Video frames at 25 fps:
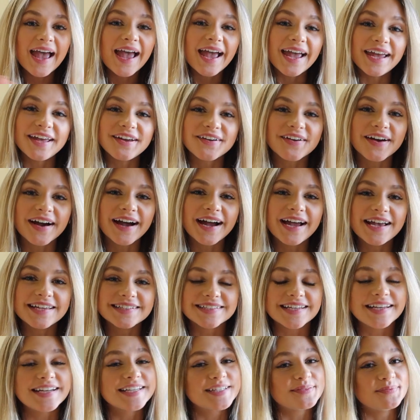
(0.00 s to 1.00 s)
Hey you
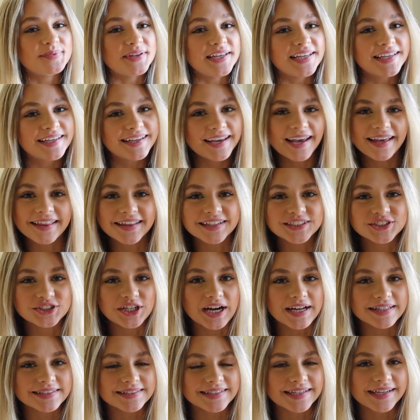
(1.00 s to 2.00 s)
guys, it is me, Kaitlyn
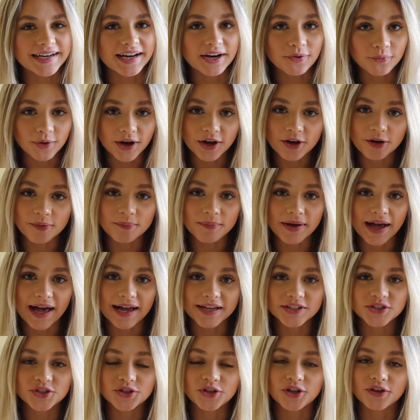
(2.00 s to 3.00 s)
Johnson, and welcome
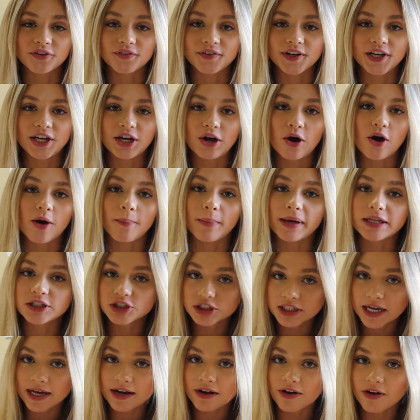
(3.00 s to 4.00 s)
back to another video on my
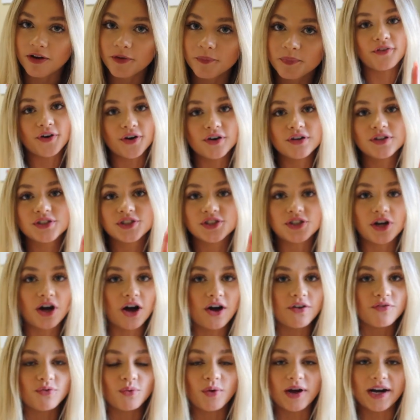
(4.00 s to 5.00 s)
channel. First
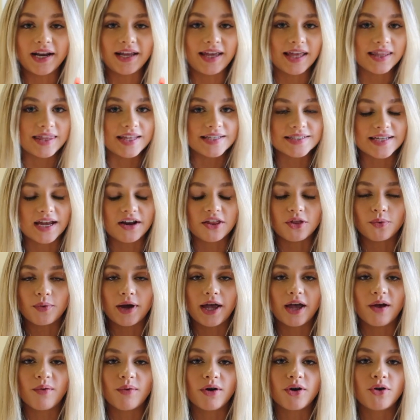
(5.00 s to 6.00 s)
off, want to get this out of the
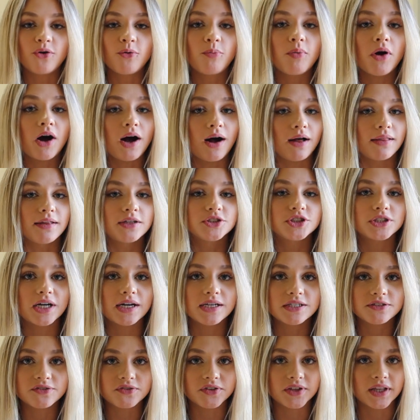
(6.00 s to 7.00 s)
way. I want to
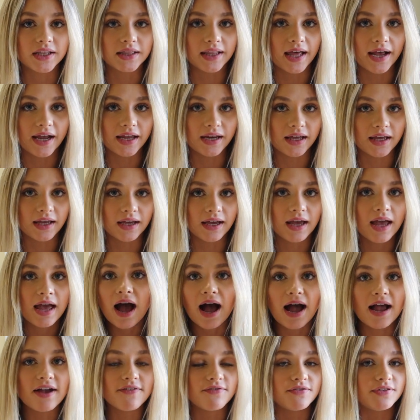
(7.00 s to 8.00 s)
apologize for the lighting.
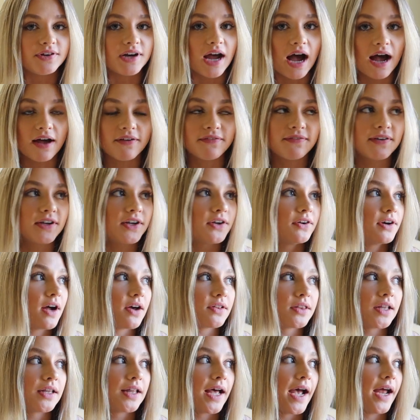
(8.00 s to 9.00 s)
I have not figured
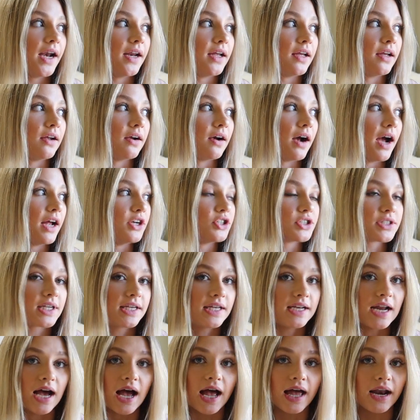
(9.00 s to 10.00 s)
out the lighting here. I just
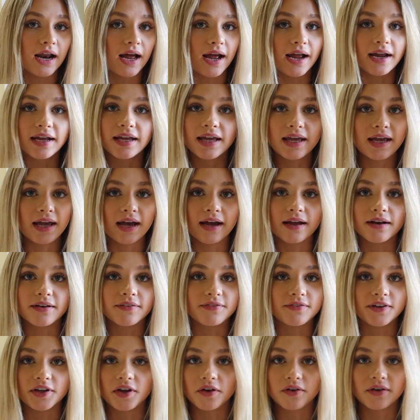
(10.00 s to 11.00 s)
cannot. I can't
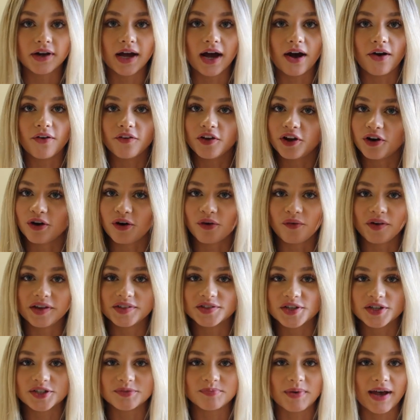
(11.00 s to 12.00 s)
figure it out. It always
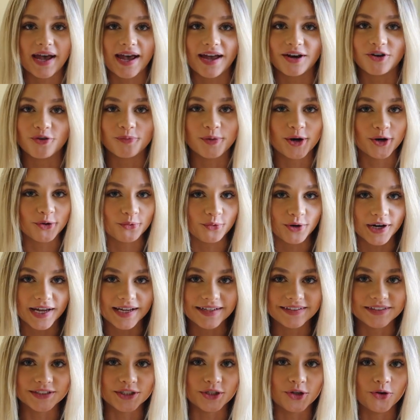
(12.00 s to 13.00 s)
looks bad no matter what I
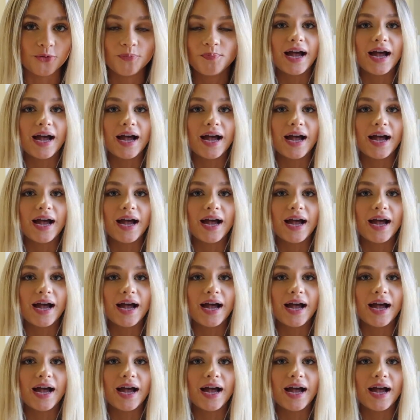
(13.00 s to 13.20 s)
do.